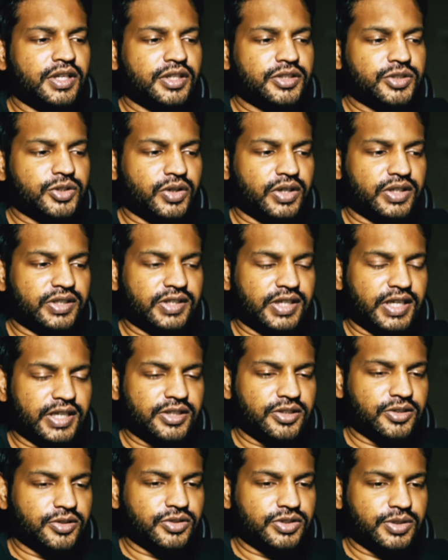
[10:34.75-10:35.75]
So I
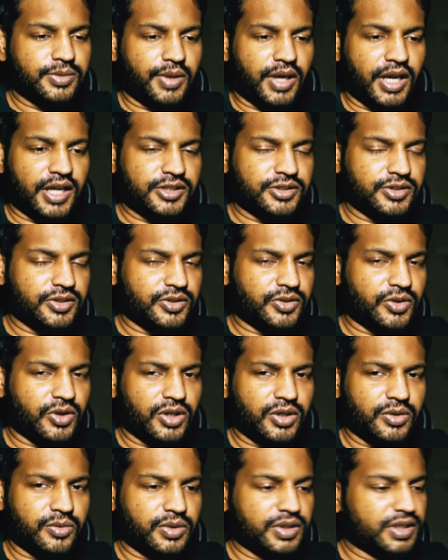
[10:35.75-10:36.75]
tried to do some casual
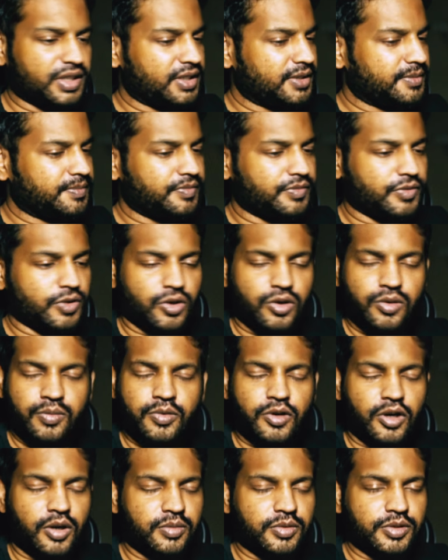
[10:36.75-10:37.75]
drawing with it. No
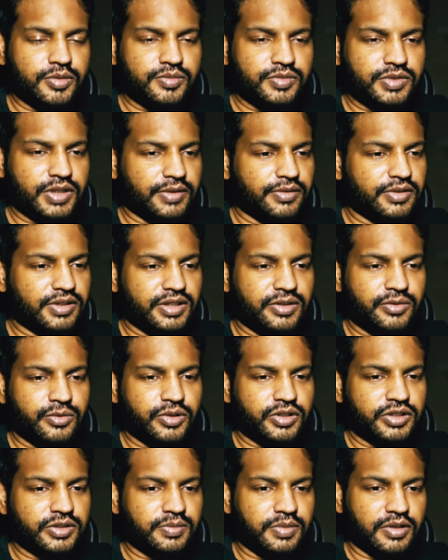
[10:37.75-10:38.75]
problems. Everything
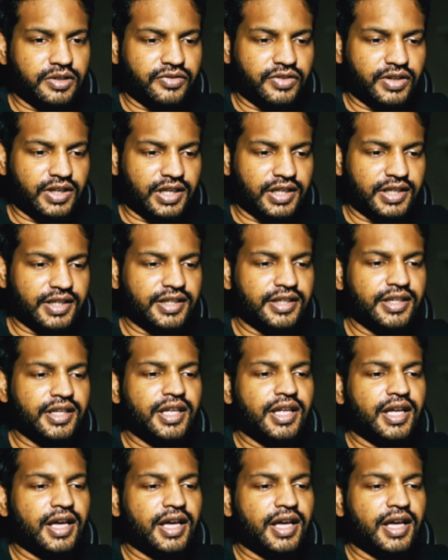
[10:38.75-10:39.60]
works perfectly.